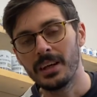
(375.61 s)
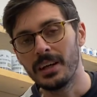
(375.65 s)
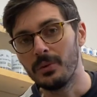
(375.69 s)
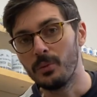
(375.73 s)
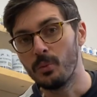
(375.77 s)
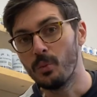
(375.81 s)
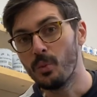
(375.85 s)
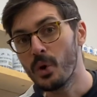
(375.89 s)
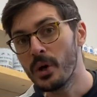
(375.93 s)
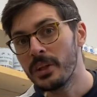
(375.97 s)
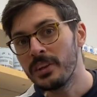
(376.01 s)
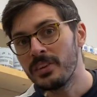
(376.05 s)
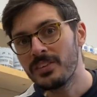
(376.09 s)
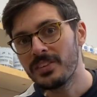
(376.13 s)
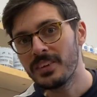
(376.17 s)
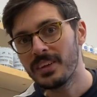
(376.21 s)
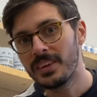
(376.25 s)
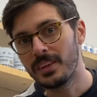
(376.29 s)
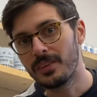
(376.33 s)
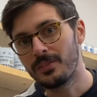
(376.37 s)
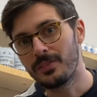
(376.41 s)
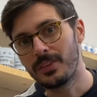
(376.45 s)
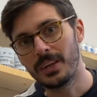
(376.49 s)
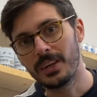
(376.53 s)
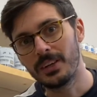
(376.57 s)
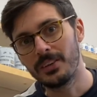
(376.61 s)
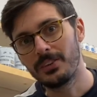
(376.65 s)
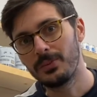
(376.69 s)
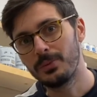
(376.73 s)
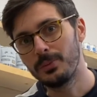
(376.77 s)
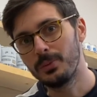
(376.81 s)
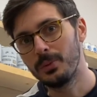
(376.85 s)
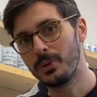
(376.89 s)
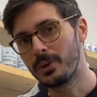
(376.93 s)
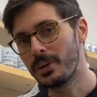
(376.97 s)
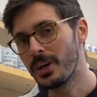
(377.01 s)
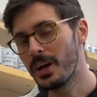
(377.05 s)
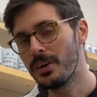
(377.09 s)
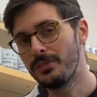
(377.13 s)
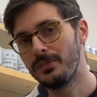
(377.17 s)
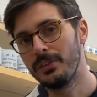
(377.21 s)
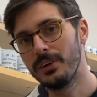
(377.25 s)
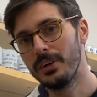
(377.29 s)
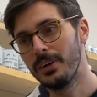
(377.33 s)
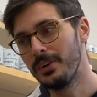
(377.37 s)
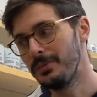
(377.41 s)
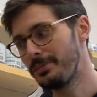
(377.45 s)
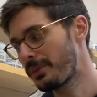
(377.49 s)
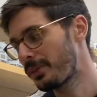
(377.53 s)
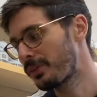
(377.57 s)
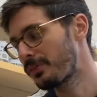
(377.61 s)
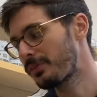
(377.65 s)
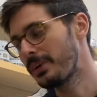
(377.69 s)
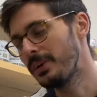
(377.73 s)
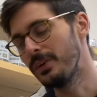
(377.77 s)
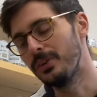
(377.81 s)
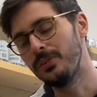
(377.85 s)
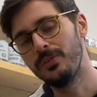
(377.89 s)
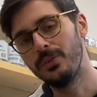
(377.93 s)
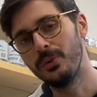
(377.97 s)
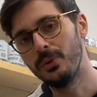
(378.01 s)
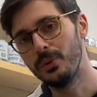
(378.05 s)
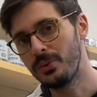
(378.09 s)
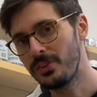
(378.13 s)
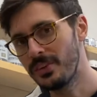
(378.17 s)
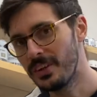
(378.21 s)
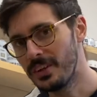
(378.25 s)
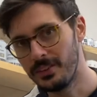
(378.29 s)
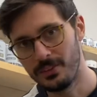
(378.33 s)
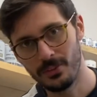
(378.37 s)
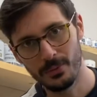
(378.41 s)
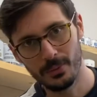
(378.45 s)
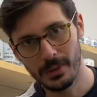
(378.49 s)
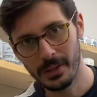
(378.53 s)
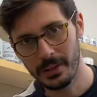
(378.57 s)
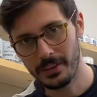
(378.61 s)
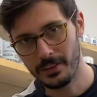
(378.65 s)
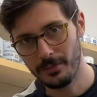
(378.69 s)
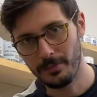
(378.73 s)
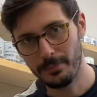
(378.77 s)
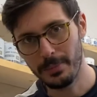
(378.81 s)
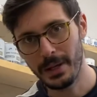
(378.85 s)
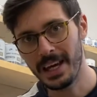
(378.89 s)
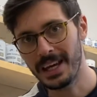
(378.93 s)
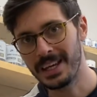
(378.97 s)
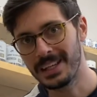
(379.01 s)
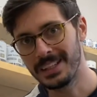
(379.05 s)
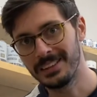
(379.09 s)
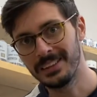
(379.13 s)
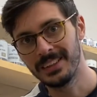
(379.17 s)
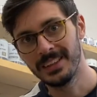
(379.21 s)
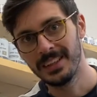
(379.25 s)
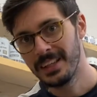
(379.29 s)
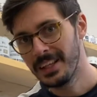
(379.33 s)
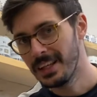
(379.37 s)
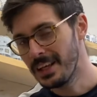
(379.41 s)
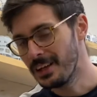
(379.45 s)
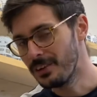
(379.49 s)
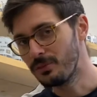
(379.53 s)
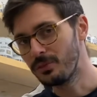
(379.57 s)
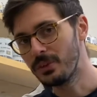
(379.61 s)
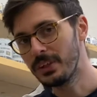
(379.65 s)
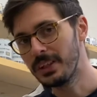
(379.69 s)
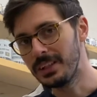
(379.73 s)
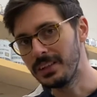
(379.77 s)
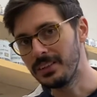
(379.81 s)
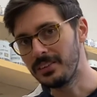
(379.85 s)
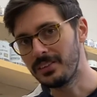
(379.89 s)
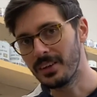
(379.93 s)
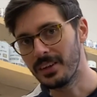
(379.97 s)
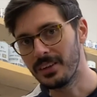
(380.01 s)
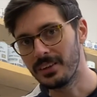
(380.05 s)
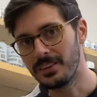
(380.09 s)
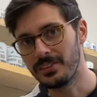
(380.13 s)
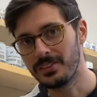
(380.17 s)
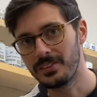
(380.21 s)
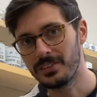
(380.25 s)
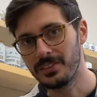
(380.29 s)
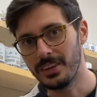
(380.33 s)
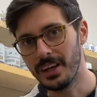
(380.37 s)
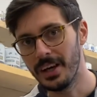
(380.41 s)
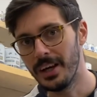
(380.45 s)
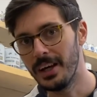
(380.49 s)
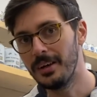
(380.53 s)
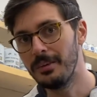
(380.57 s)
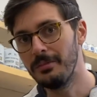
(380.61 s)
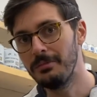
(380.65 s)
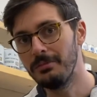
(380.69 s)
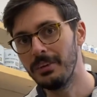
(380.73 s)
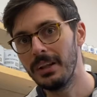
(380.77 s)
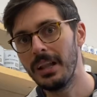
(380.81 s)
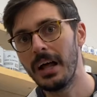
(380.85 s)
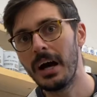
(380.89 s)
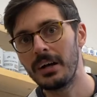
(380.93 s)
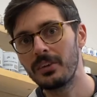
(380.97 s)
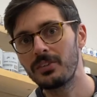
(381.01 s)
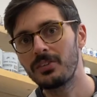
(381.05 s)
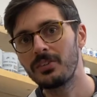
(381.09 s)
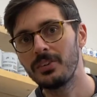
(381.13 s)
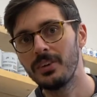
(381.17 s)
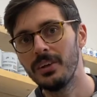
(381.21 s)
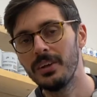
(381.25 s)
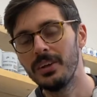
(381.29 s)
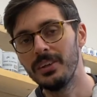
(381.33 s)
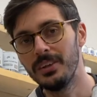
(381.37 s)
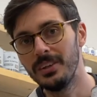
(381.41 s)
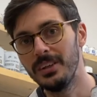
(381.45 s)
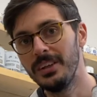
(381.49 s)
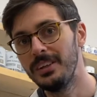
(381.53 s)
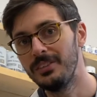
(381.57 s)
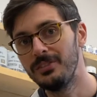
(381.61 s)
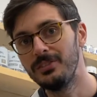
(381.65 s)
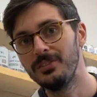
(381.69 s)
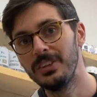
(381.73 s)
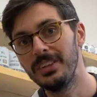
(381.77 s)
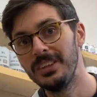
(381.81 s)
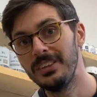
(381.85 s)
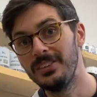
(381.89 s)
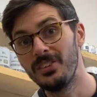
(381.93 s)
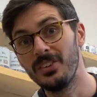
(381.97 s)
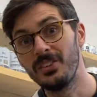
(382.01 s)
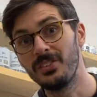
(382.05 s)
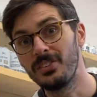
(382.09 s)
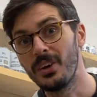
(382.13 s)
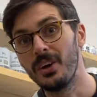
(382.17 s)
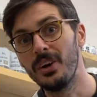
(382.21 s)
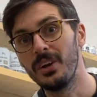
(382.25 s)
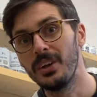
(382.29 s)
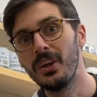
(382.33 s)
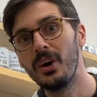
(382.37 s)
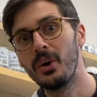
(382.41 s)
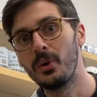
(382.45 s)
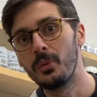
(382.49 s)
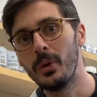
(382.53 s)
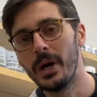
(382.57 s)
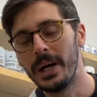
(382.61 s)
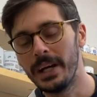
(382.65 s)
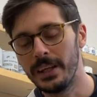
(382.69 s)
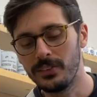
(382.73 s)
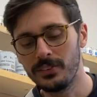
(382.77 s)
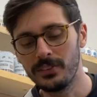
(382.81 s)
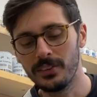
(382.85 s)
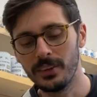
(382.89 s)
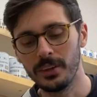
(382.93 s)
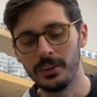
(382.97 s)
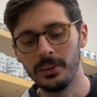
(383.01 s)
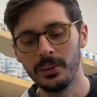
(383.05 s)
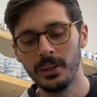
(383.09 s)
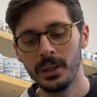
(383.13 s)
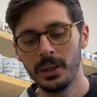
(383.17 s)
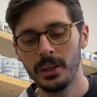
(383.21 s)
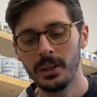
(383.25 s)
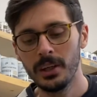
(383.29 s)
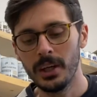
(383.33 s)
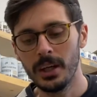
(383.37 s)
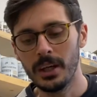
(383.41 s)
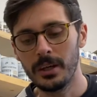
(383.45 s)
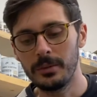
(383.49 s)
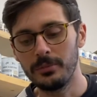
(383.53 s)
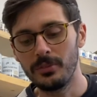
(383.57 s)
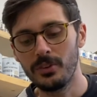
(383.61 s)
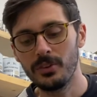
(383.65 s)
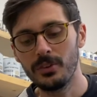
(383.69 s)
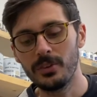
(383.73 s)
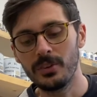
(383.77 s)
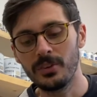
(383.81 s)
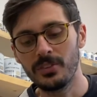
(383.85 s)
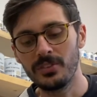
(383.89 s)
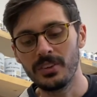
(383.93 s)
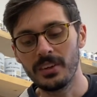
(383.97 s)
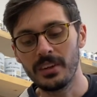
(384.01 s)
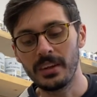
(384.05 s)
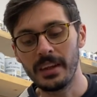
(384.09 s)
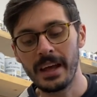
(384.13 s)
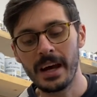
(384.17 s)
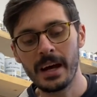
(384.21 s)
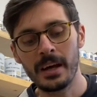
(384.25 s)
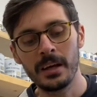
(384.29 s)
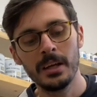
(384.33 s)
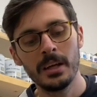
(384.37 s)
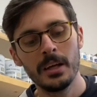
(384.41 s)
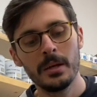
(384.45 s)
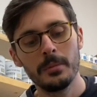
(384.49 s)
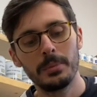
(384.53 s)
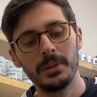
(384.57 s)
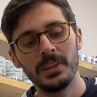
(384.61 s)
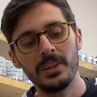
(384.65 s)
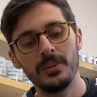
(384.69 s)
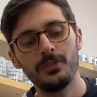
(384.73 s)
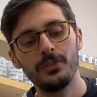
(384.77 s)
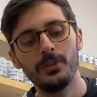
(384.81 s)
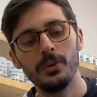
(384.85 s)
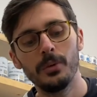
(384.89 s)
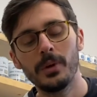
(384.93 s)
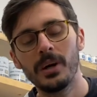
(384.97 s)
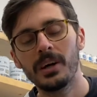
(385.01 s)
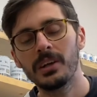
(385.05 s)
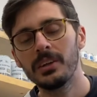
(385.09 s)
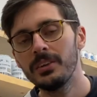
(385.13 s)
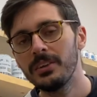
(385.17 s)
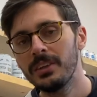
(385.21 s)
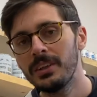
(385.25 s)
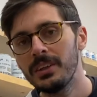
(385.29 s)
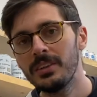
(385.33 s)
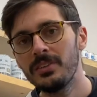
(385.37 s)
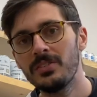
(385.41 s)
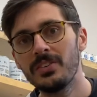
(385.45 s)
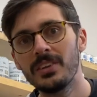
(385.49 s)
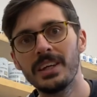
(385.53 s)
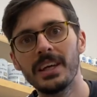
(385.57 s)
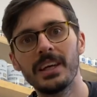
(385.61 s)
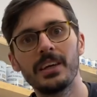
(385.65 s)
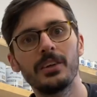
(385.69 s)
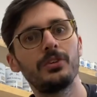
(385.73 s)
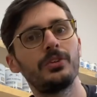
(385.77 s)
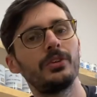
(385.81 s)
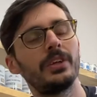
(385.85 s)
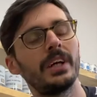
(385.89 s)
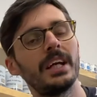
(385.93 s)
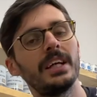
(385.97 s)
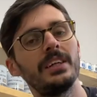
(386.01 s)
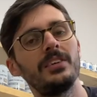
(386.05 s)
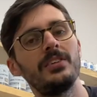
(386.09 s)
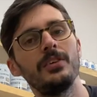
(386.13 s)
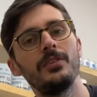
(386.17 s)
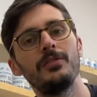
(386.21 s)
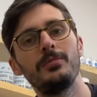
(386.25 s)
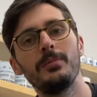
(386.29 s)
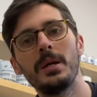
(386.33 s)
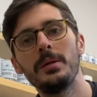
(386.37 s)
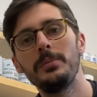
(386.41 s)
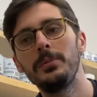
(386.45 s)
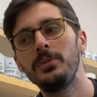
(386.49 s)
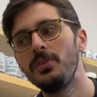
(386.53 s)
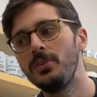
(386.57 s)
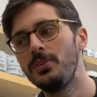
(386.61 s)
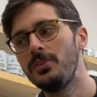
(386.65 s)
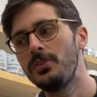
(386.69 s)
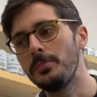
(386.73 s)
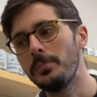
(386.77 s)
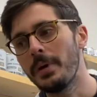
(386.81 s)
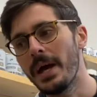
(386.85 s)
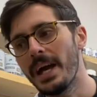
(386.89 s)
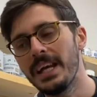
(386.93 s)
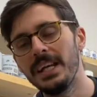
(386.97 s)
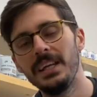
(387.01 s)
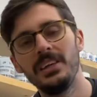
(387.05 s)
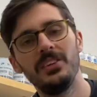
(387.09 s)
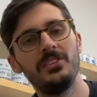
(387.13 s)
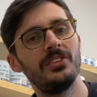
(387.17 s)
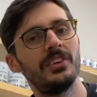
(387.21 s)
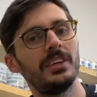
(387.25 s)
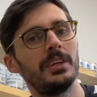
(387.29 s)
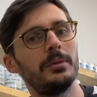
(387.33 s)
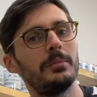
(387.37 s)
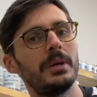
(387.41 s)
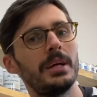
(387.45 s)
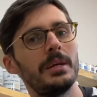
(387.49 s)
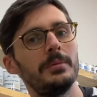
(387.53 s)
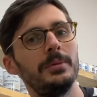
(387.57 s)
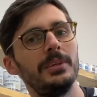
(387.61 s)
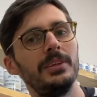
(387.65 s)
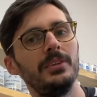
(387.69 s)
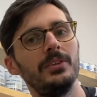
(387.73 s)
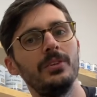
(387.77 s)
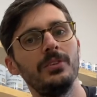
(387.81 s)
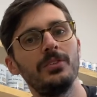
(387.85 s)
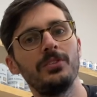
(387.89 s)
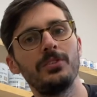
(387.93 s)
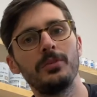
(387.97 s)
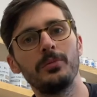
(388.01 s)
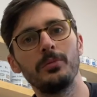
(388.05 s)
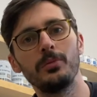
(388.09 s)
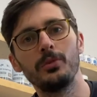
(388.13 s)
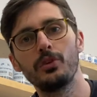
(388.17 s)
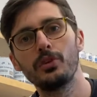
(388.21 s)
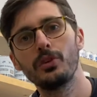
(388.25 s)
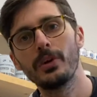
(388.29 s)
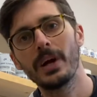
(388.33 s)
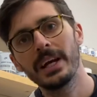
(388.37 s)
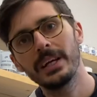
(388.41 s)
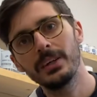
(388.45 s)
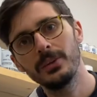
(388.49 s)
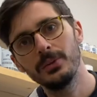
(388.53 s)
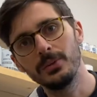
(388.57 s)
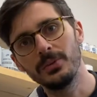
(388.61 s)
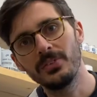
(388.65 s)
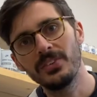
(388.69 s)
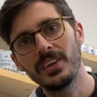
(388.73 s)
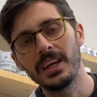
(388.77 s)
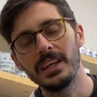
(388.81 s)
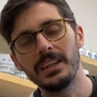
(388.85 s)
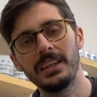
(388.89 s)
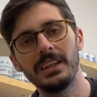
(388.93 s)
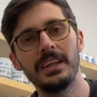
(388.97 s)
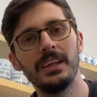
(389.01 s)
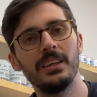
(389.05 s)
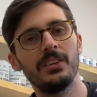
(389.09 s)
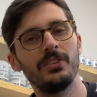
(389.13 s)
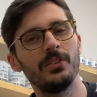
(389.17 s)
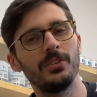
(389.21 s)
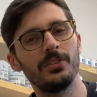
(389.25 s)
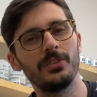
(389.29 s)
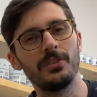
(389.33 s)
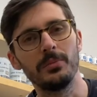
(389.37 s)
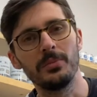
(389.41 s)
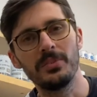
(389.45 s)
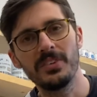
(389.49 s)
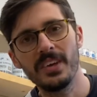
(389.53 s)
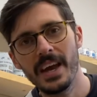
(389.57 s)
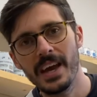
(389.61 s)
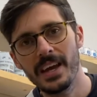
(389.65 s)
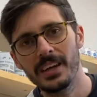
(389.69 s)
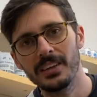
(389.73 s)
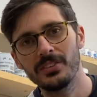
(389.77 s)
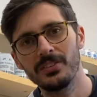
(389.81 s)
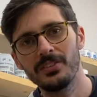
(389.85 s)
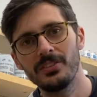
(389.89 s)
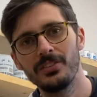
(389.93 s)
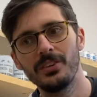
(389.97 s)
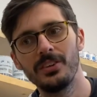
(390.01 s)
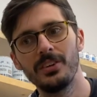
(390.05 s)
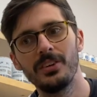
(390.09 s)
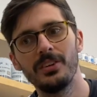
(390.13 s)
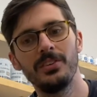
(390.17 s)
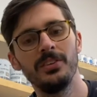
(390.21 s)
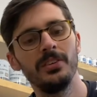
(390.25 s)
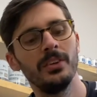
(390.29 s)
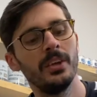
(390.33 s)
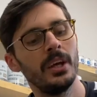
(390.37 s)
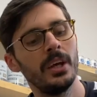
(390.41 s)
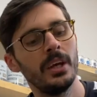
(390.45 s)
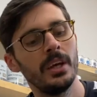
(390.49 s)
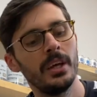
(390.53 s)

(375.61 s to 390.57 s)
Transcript: 1 tin of this will cover 3 or 4 tins worth of paint. It really does last. It really does go a long way. So do consider that. But if you are looking to get creative, maybe do some aging, maybe use some crackle techniques or some textures.